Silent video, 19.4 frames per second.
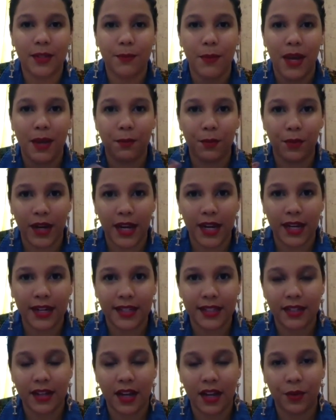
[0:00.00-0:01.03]
my brain
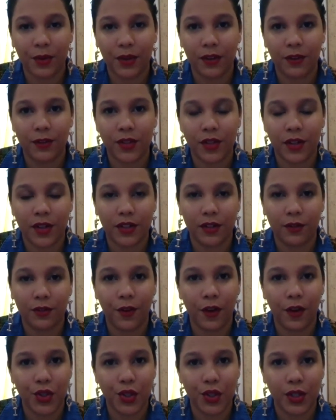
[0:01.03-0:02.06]
has not really started to
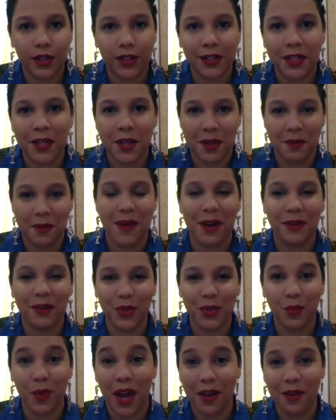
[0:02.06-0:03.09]
function until about
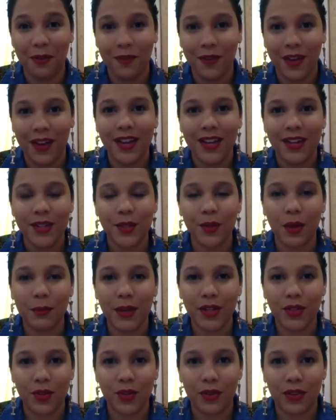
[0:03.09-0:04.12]
12. So I
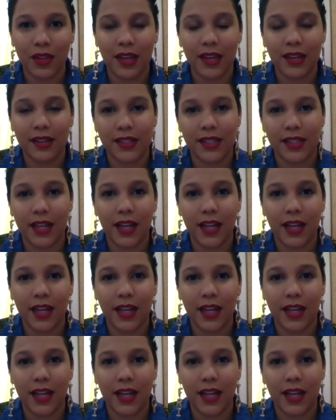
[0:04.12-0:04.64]
might do things like